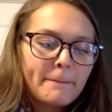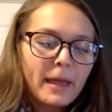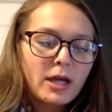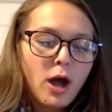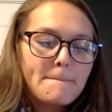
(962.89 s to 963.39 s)

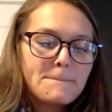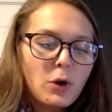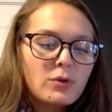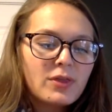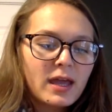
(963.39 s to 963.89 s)
I got
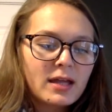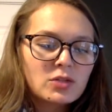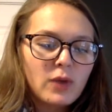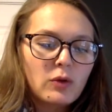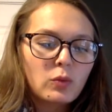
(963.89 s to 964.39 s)
both hands
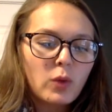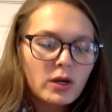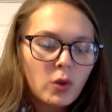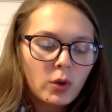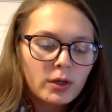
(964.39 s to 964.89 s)
around
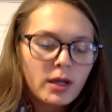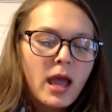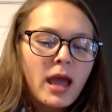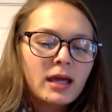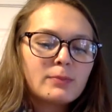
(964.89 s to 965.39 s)
one horn
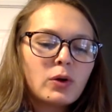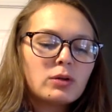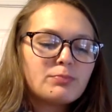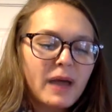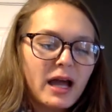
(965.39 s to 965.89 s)
and
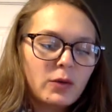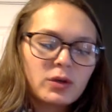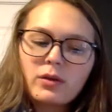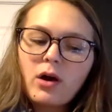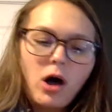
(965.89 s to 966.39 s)
pulled backward
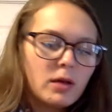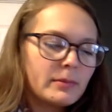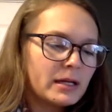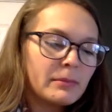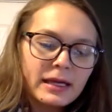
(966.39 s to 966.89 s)
with all
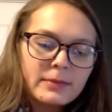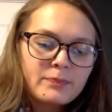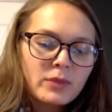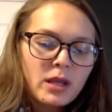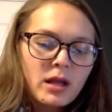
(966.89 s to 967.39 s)
my might.
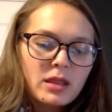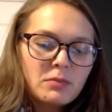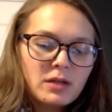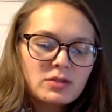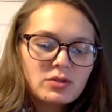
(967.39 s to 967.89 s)
The
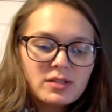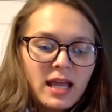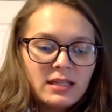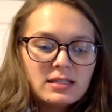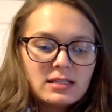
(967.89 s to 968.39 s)
monster
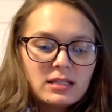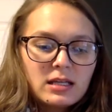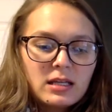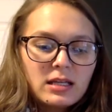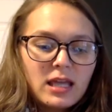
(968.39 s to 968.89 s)
tensed,
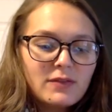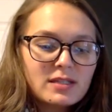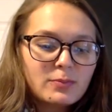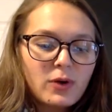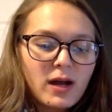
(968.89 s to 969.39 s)
gave a
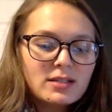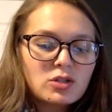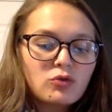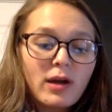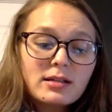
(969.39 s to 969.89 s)
surprised
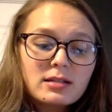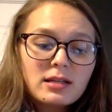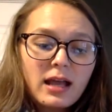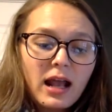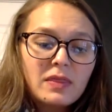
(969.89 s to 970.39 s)
grunt,
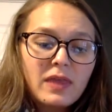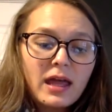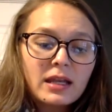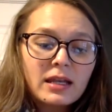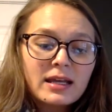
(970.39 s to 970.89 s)
and
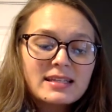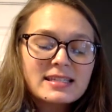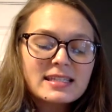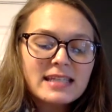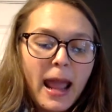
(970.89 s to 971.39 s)
then
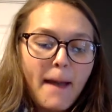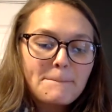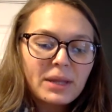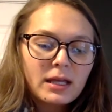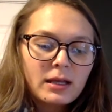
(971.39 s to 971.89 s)
snap.